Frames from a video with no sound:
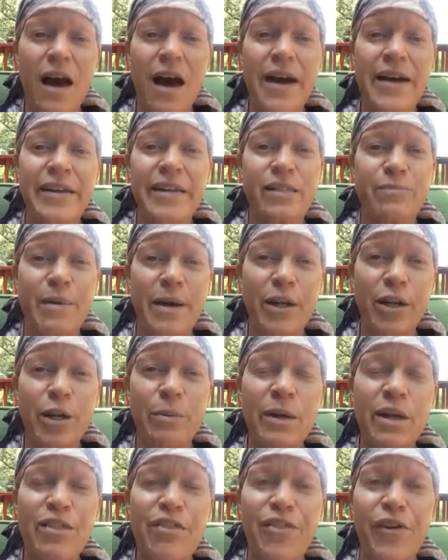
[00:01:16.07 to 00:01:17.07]
I expect you to
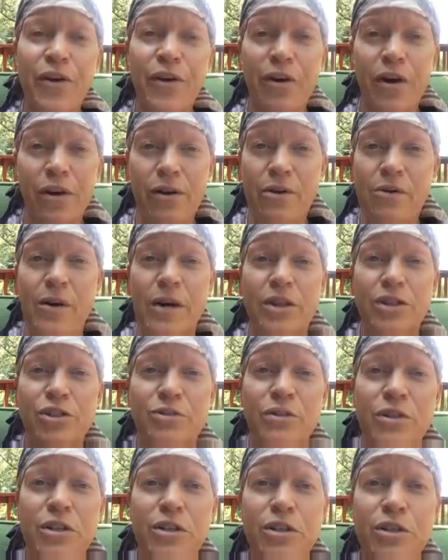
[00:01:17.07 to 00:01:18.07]
be thorough and
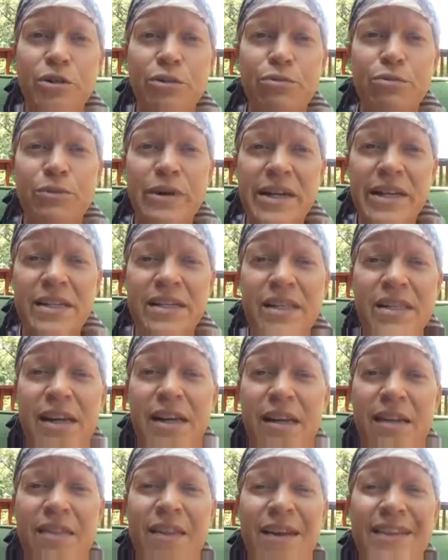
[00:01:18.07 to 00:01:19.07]
to include
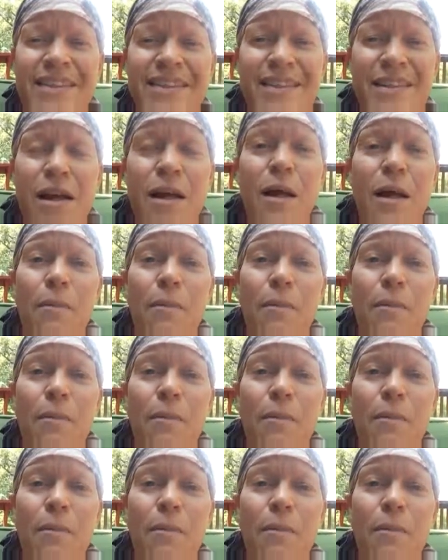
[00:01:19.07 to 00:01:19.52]
reasoning that's